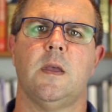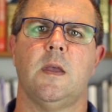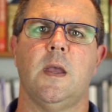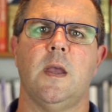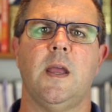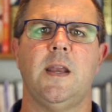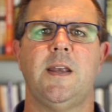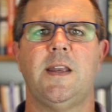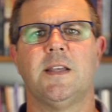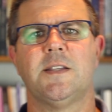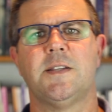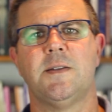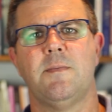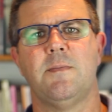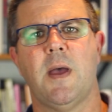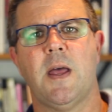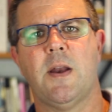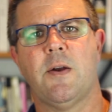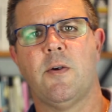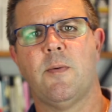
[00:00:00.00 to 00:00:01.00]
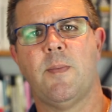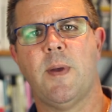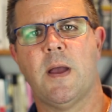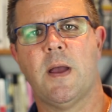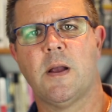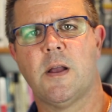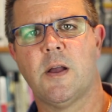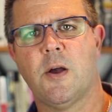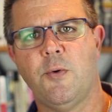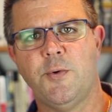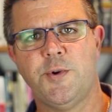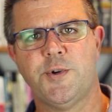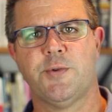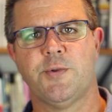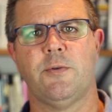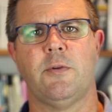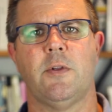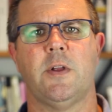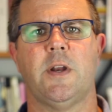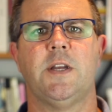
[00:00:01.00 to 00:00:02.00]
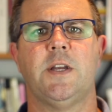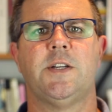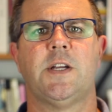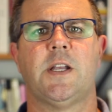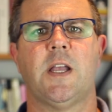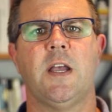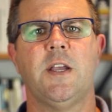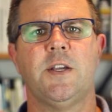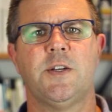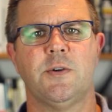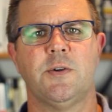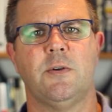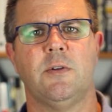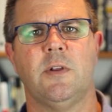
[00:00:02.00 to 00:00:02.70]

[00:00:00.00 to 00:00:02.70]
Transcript: It doesn't matter about cultural and educational